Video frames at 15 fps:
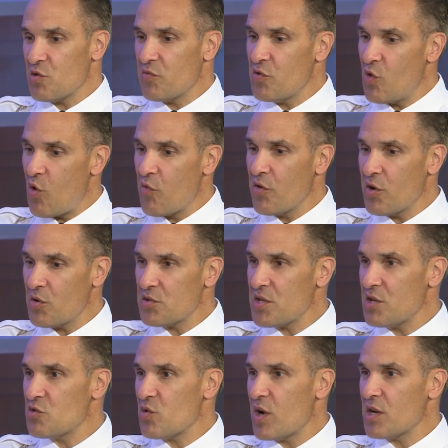So if you overdose
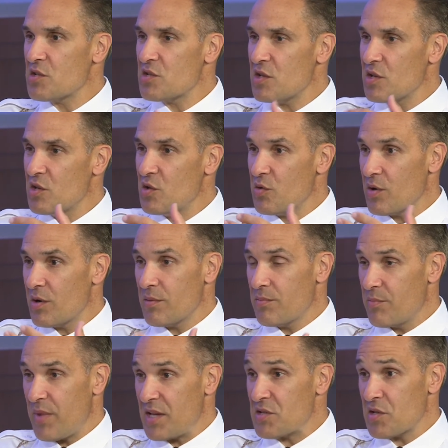on drugs and you're
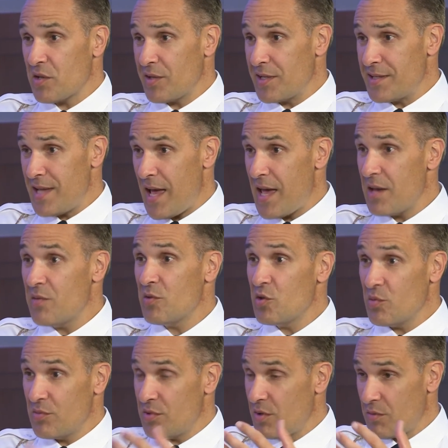basically dead,
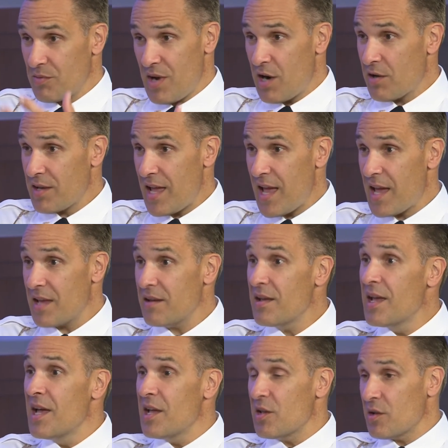Narcan,
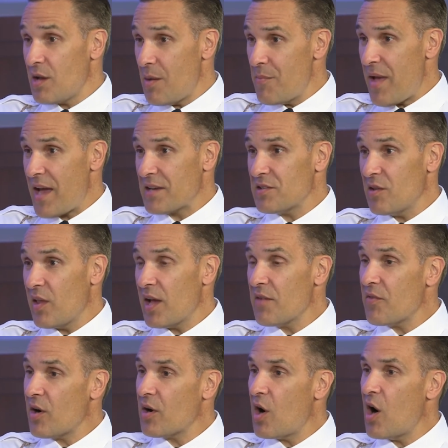come back to
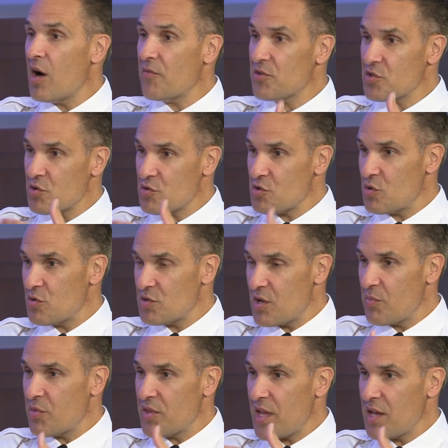life. Our officer shows
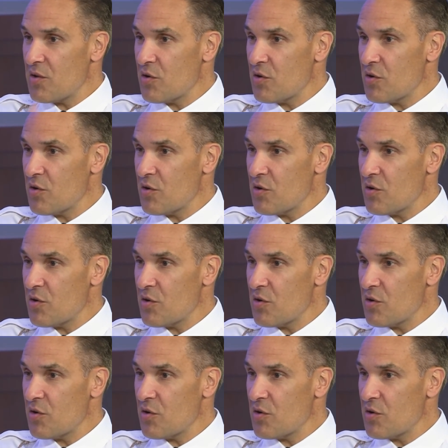up with that